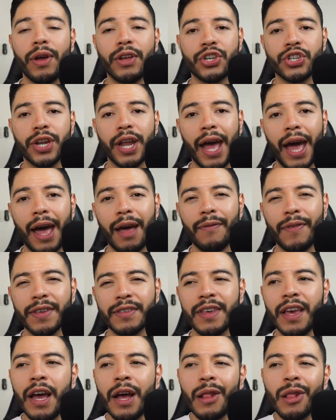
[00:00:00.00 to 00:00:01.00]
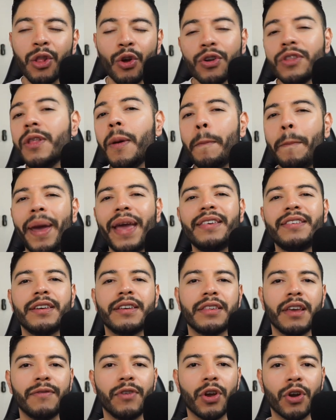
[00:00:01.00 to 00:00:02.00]
should have is learn the basics
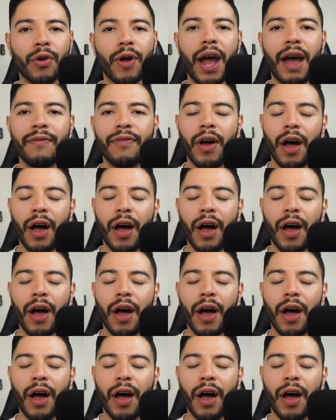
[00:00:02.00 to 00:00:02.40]
of your craft.